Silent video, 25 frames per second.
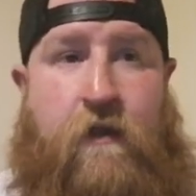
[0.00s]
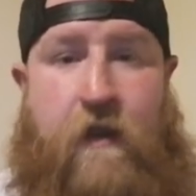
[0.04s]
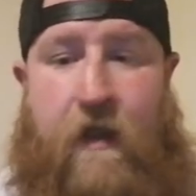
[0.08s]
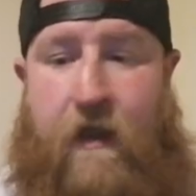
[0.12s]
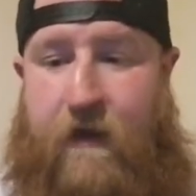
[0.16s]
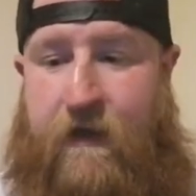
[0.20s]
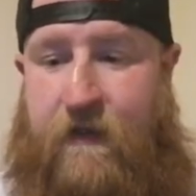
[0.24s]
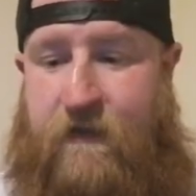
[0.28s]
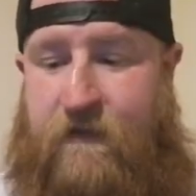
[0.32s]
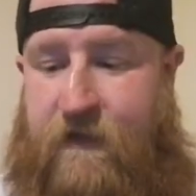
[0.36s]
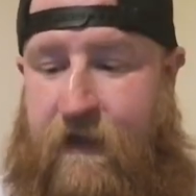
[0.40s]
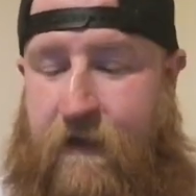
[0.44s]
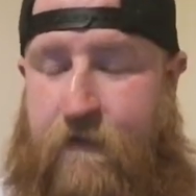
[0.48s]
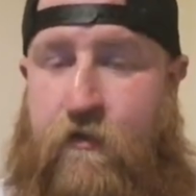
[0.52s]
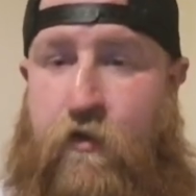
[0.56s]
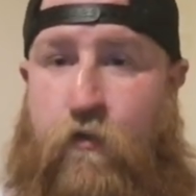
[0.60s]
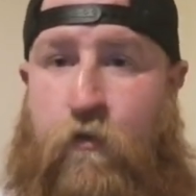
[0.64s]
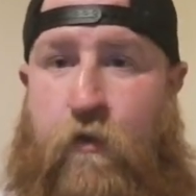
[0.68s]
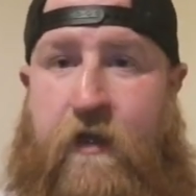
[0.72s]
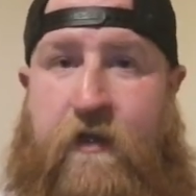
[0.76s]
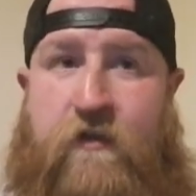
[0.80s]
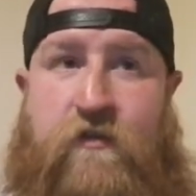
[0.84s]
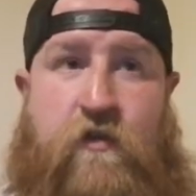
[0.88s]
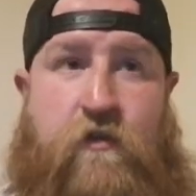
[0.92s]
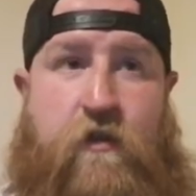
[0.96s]
Like I said, the
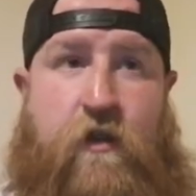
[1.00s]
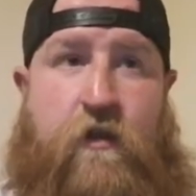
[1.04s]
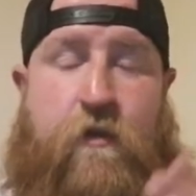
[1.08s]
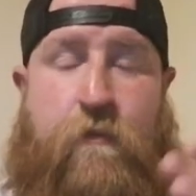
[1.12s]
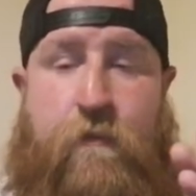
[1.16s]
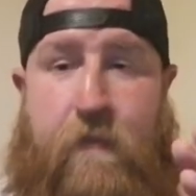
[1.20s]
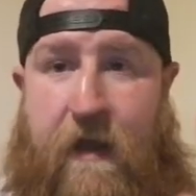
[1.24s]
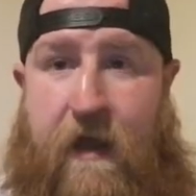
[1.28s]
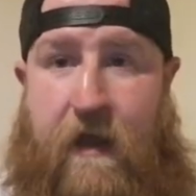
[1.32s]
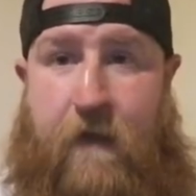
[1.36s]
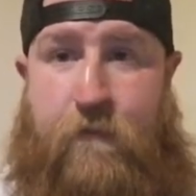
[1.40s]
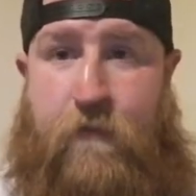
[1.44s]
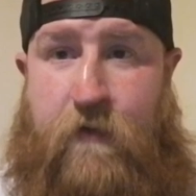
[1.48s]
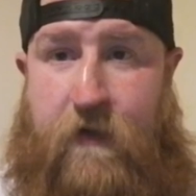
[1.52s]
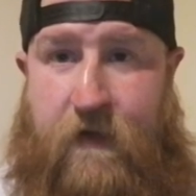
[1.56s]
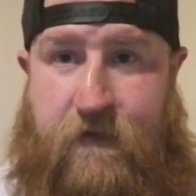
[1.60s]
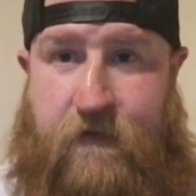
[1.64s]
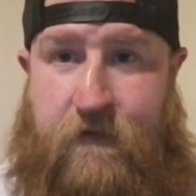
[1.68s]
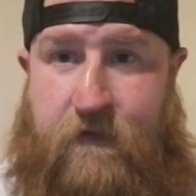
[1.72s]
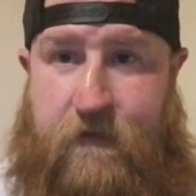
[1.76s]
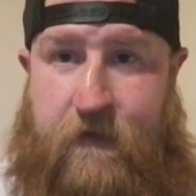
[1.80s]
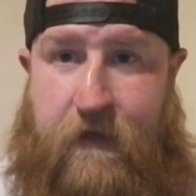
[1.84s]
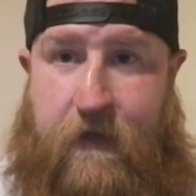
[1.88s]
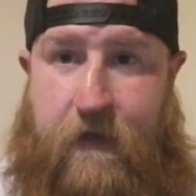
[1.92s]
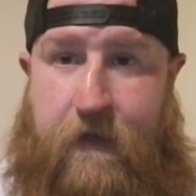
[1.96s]
reason that the paper
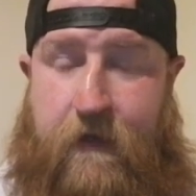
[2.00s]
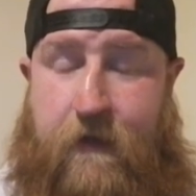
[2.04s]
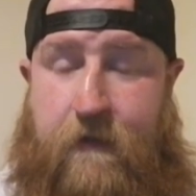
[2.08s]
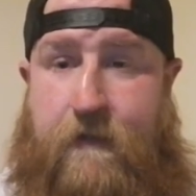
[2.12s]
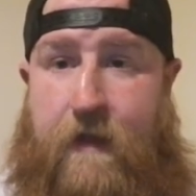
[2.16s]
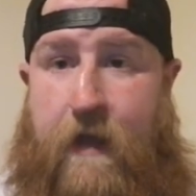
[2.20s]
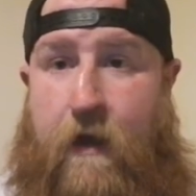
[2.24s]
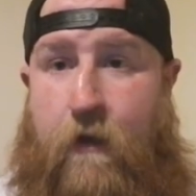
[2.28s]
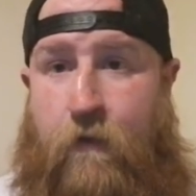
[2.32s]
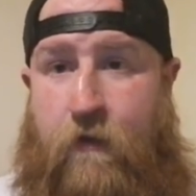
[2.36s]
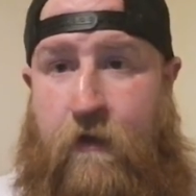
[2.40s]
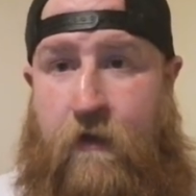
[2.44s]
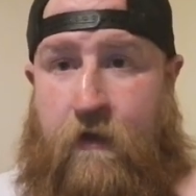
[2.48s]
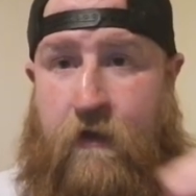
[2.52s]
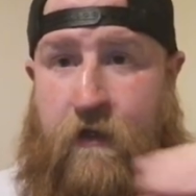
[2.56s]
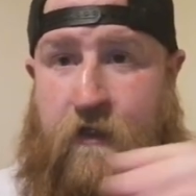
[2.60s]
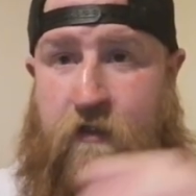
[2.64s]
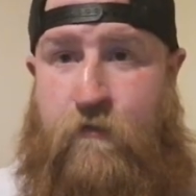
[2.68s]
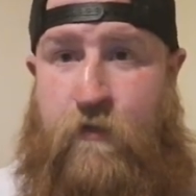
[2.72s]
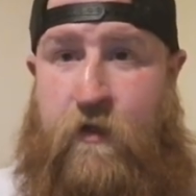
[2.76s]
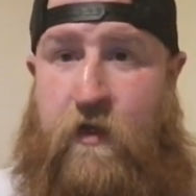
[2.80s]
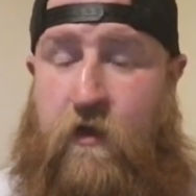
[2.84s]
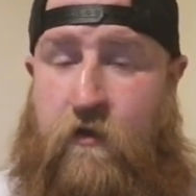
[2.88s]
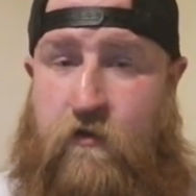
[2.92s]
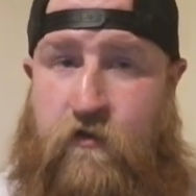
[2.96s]
hasn't taken it down
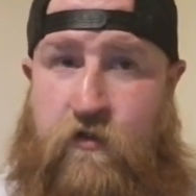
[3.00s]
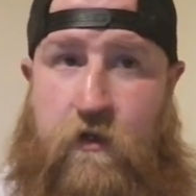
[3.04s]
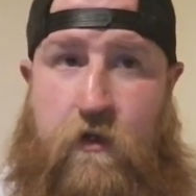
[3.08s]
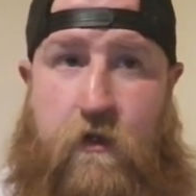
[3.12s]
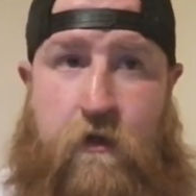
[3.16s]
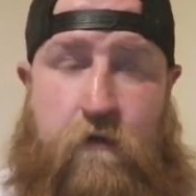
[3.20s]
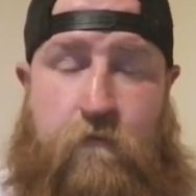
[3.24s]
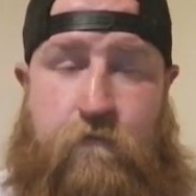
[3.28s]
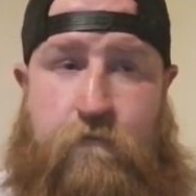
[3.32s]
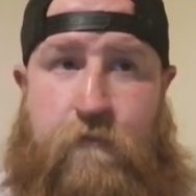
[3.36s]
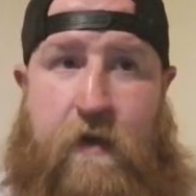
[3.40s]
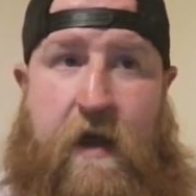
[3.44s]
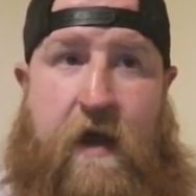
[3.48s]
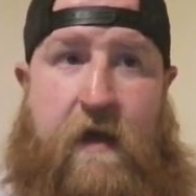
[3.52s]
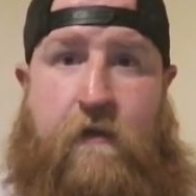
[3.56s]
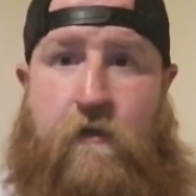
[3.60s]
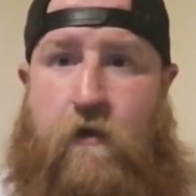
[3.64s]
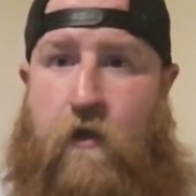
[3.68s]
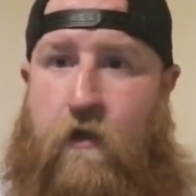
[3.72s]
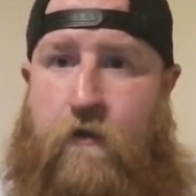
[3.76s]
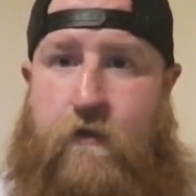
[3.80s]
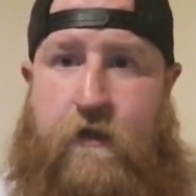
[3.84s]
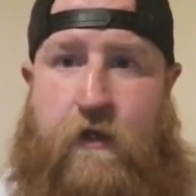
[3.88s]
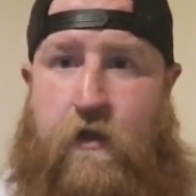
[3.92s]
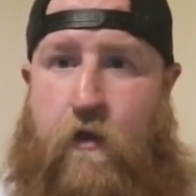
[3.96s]
is because by
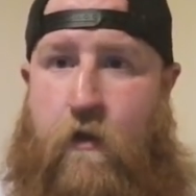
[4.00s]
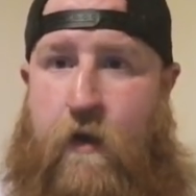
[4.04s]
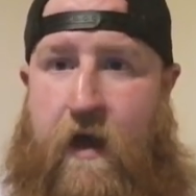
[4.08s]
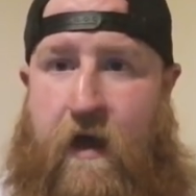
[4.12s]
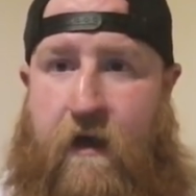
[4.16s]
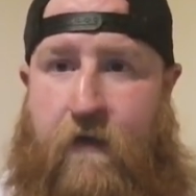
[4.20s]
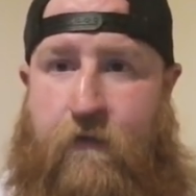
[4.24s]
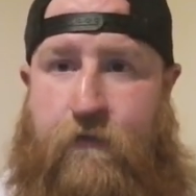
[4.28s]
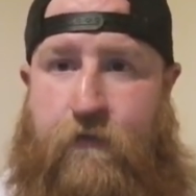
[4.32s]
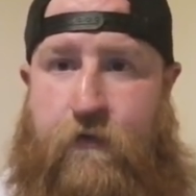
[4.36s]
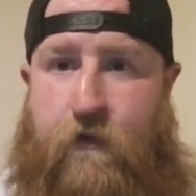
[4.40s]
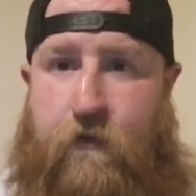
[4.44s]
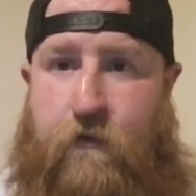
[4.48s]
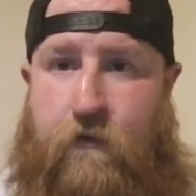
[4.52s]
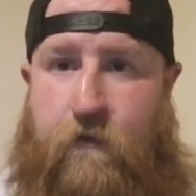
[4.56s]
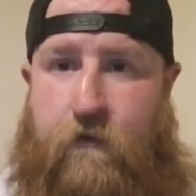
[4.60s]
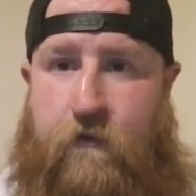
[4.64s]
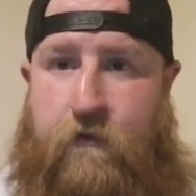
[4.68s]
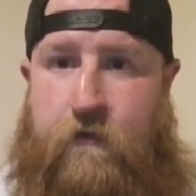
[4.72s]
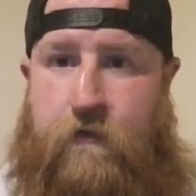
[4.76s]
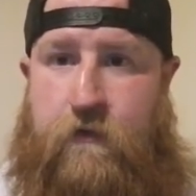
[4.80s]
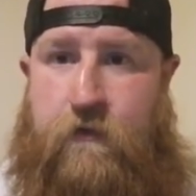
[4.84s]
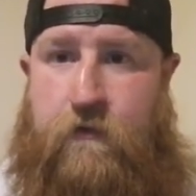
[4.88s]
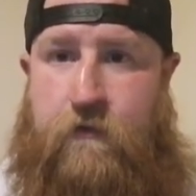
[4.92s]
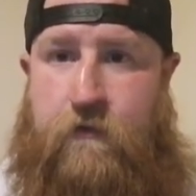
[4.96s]
law, they don't have to.